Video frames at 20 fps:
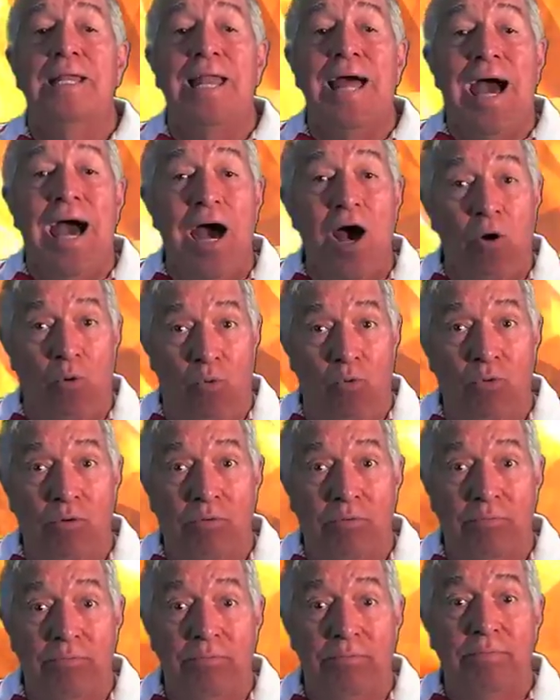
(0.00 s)
now,
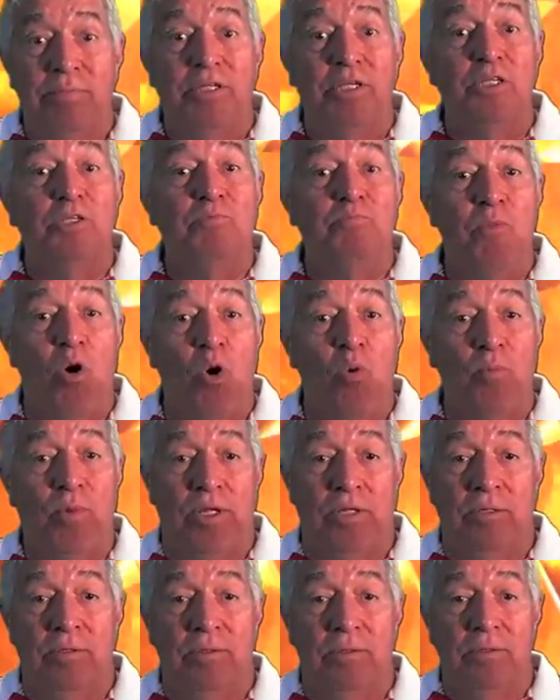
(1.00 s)
this
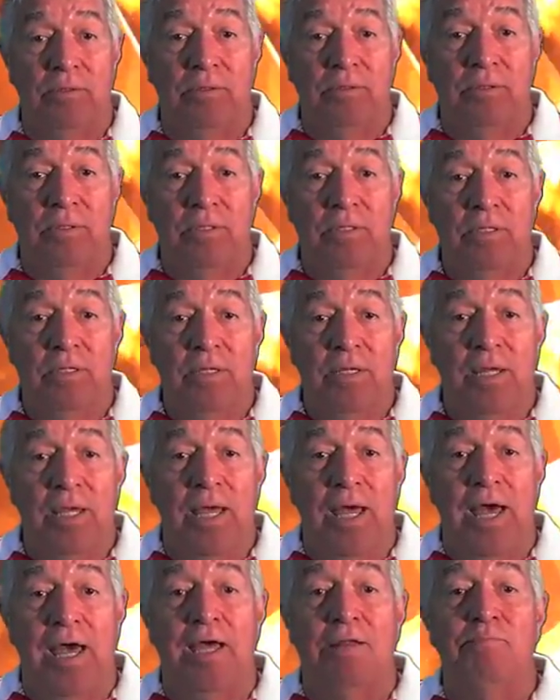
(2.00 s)
moment.
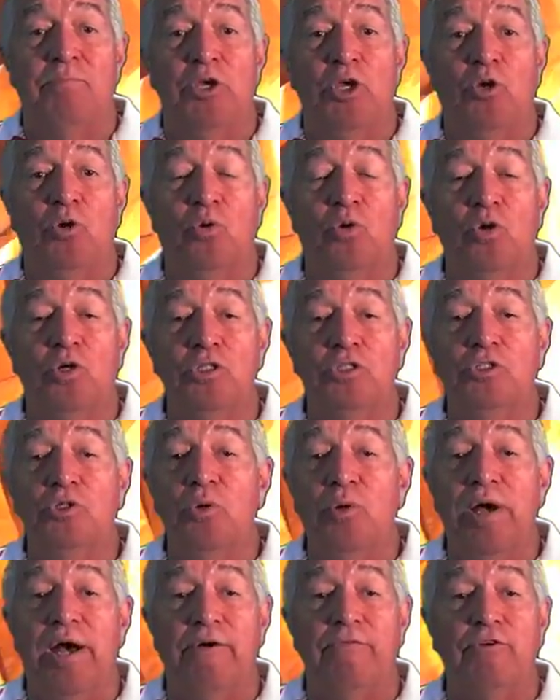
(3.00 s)
And because
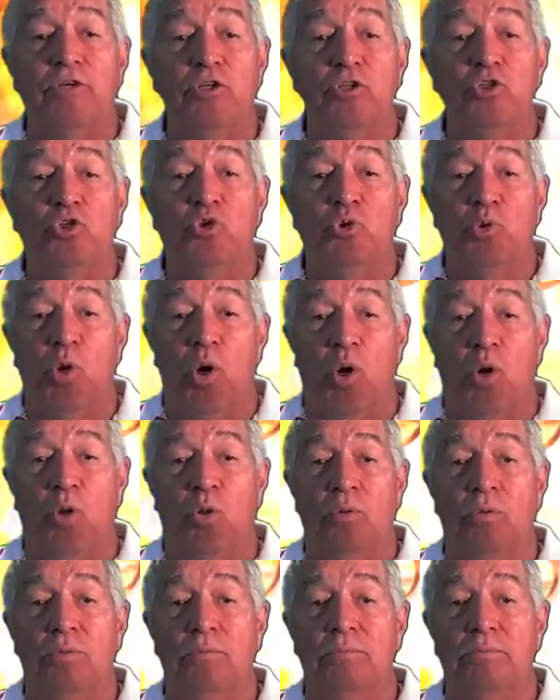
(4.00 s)
you have
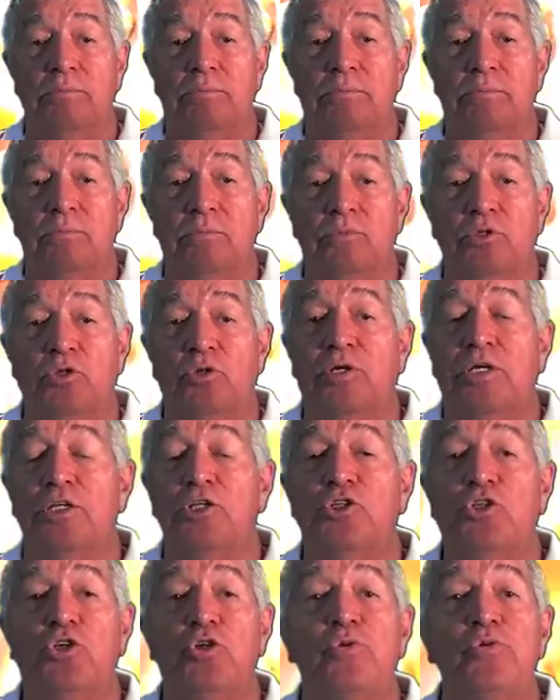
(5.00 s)
control, you
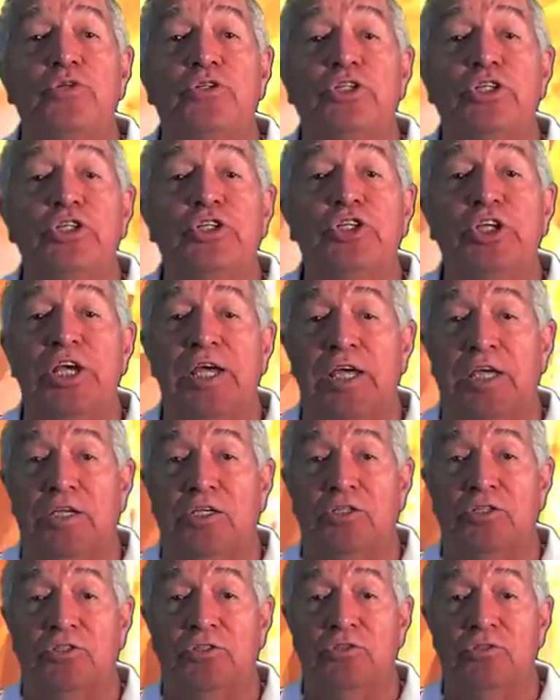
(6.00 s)
can choose to
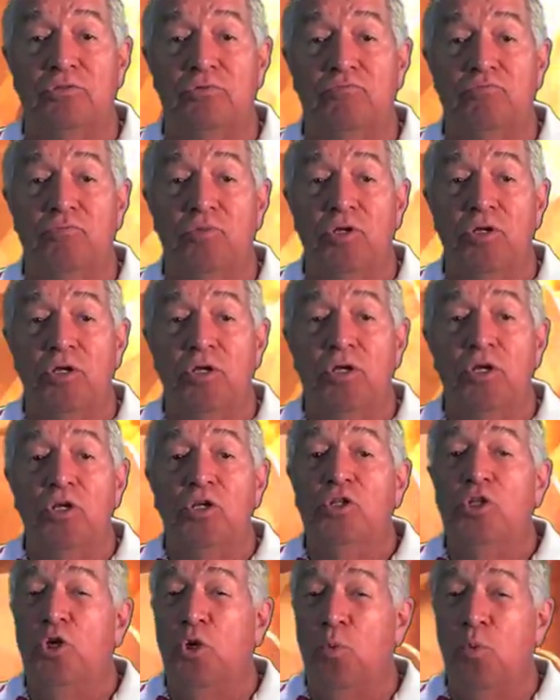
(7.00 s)
change.
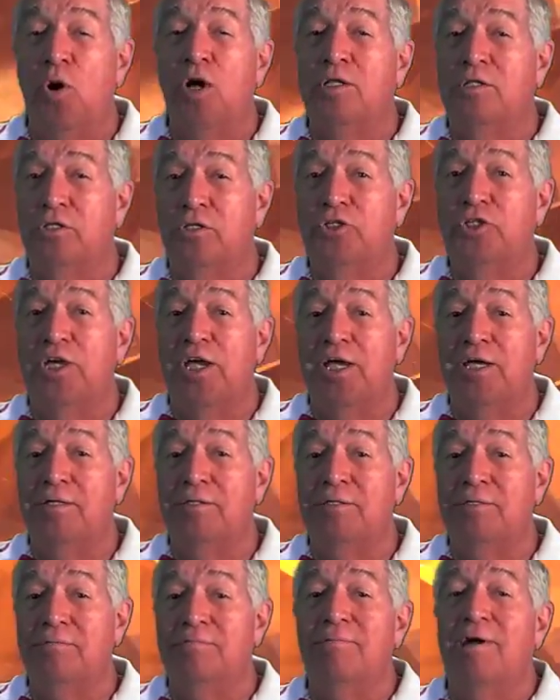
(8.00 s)
Do you want to
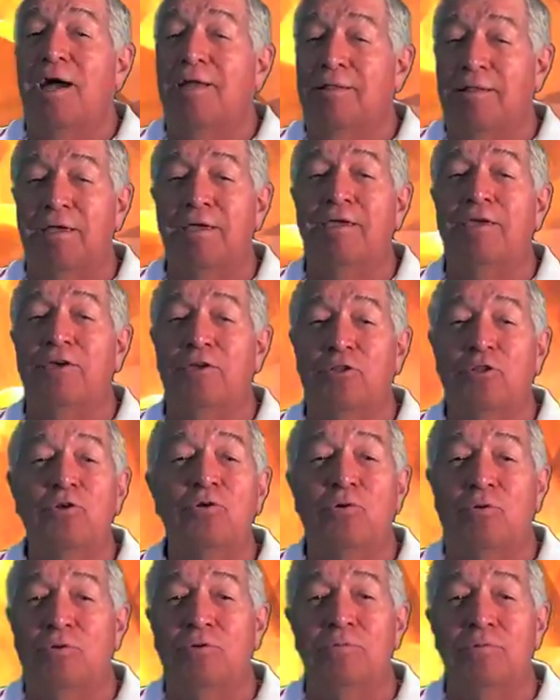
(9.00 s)
change? I think you
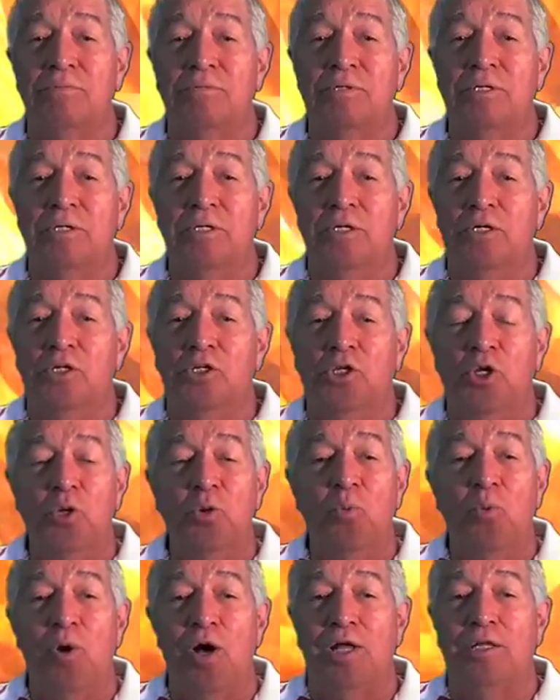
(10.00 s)
do. Do
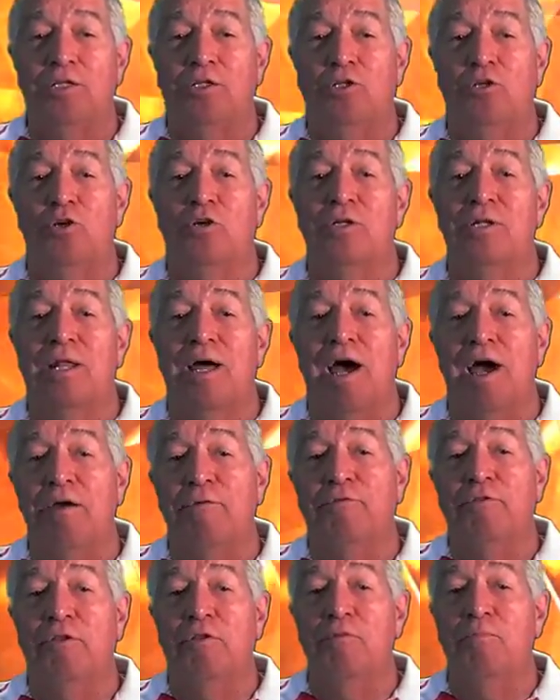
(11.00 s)
you want your
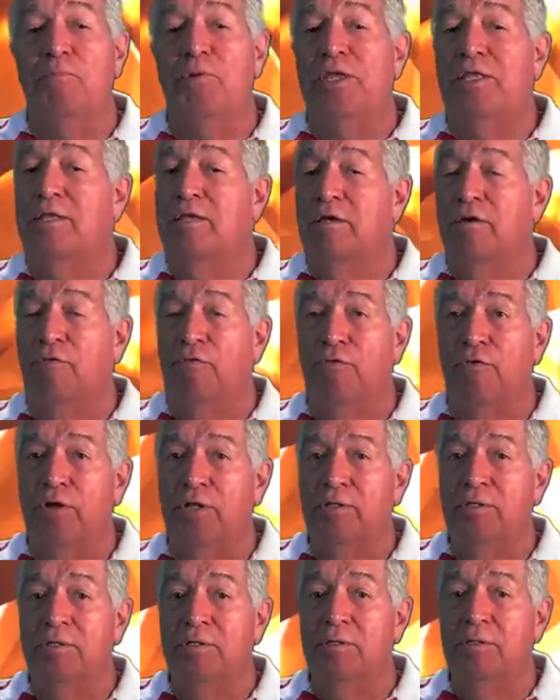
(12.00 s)
life to be
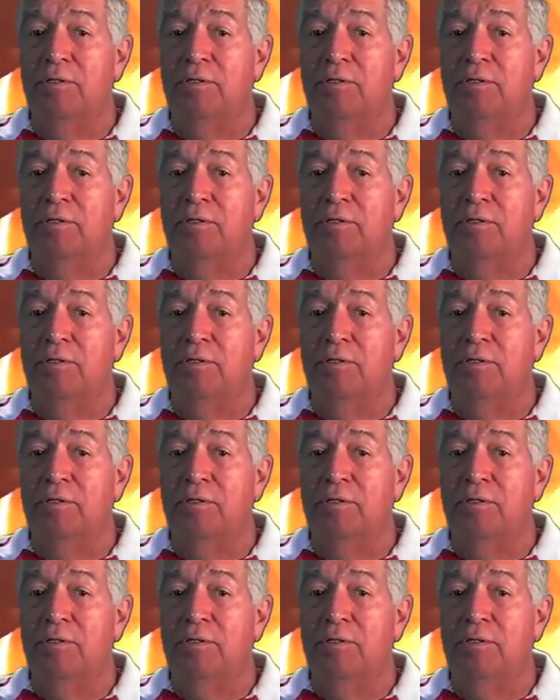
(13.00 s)
different?